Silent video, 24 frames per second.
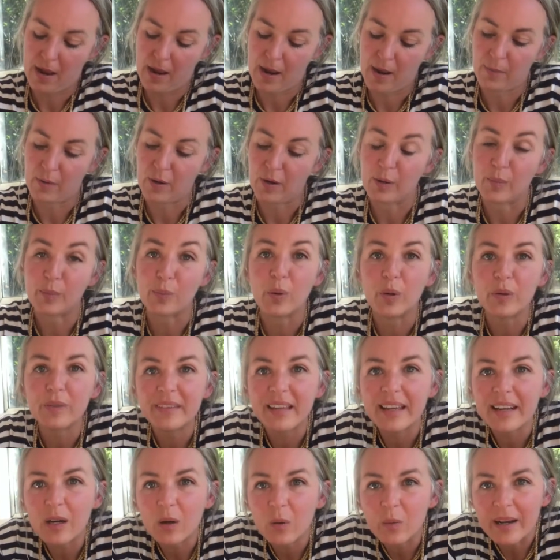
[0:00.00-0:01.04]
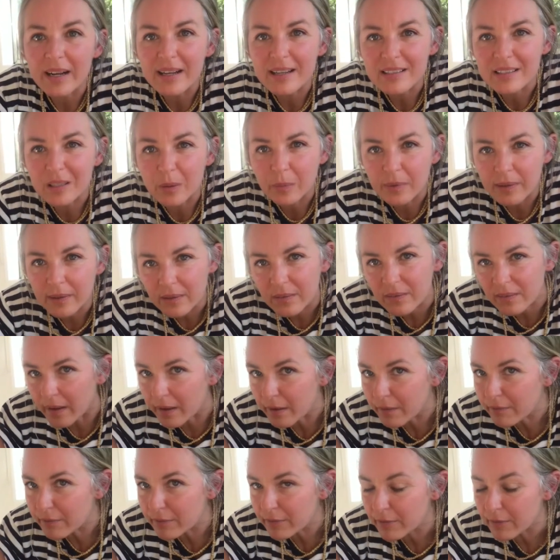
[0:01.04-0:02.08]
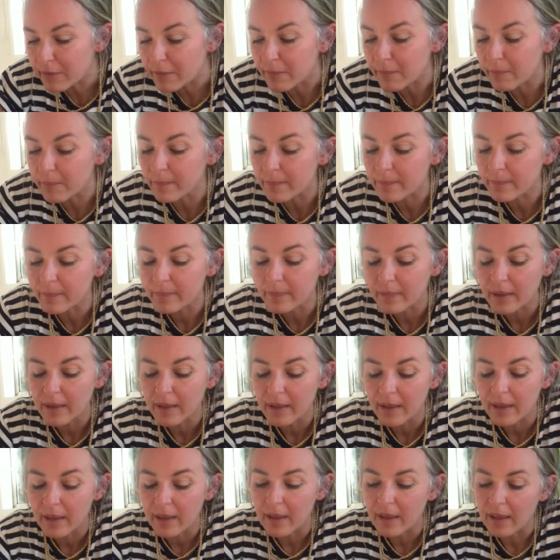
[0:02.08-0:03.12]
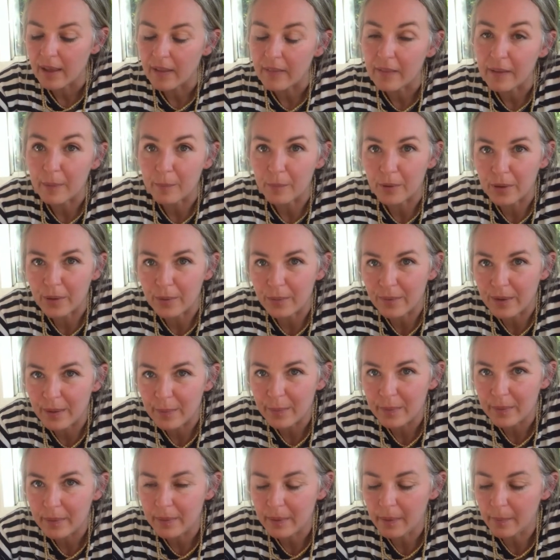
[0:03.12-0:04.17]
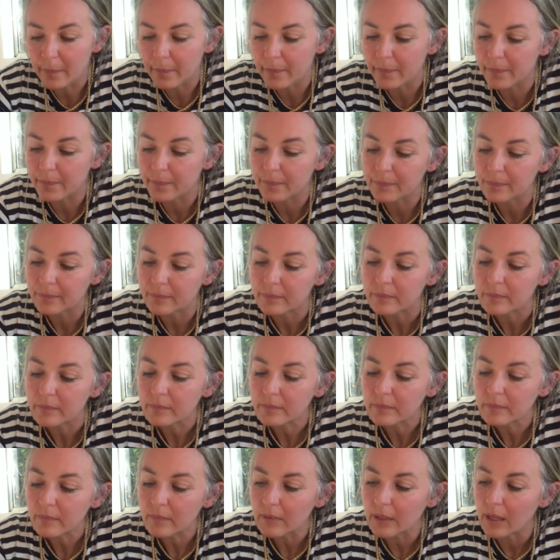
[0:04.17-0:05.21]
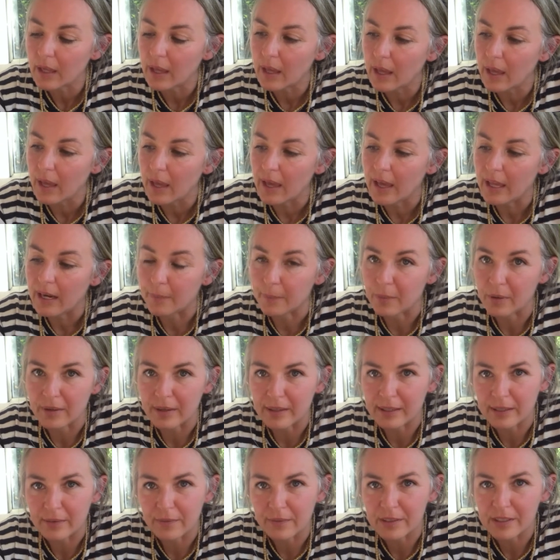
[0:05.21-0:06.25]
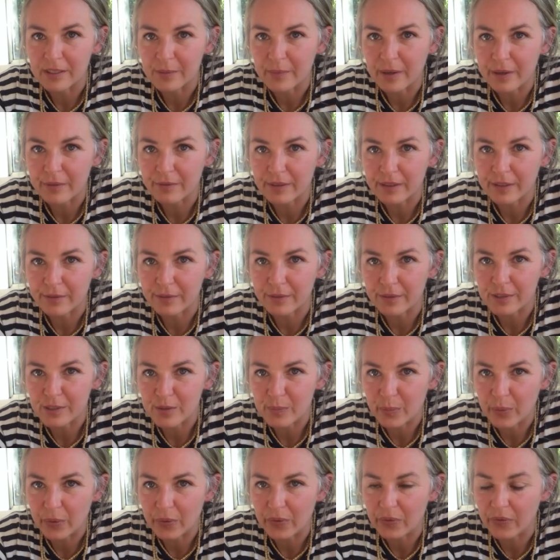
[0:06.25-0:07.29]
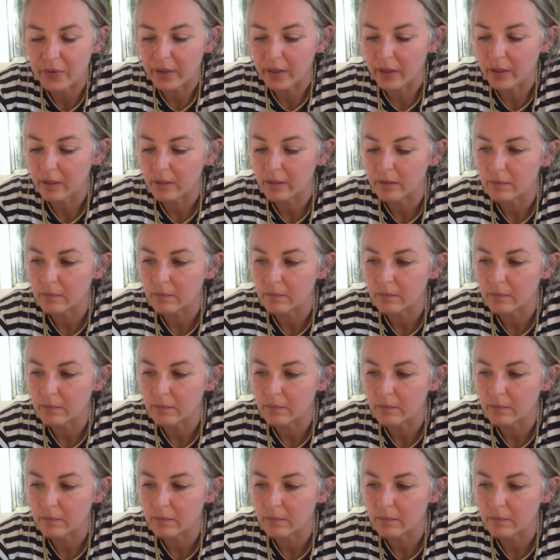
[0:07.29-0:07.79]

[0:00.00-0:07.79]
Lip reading: I'm going to put that away somewhere safe. And then I'm going to wrap it up and I'm going to give it to my friend for his birthday.